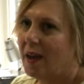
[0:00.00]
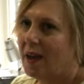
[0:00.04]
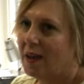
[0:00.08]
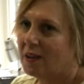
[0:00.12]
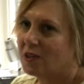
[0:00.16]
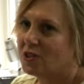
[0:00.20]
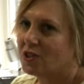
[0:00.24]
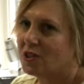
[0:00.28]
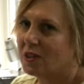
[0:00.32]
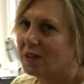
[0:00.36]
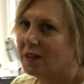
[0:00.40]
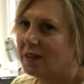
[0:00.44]

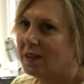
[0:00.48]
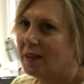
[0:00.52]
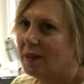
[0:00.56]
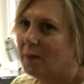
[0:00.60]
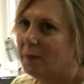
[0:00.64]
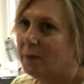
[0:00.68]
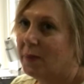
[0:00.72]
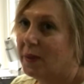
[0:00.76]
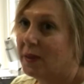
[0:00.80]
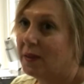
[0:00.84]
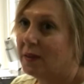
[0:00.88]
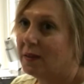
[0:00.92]
actually
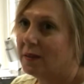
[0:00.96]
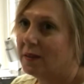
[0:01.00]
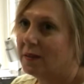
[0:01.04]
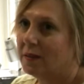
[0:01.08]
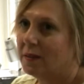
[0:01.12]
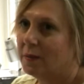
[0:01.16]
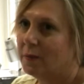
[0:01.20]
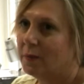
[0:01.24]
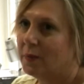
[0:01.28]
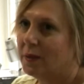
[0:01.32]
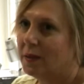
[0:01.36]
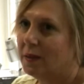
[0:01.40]
are
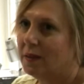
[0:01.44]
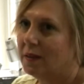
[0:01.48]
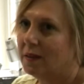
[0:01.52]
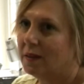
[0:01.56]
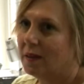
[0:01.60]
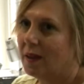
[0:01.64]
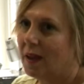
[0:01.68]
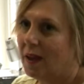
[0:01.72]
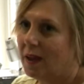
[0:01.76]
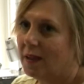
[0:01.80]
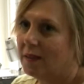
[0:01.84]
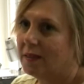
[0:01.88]
better than
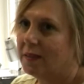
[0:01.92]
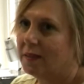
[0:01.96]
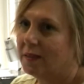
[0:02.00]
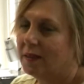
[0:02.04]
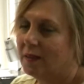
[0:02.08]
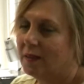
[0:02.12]
being at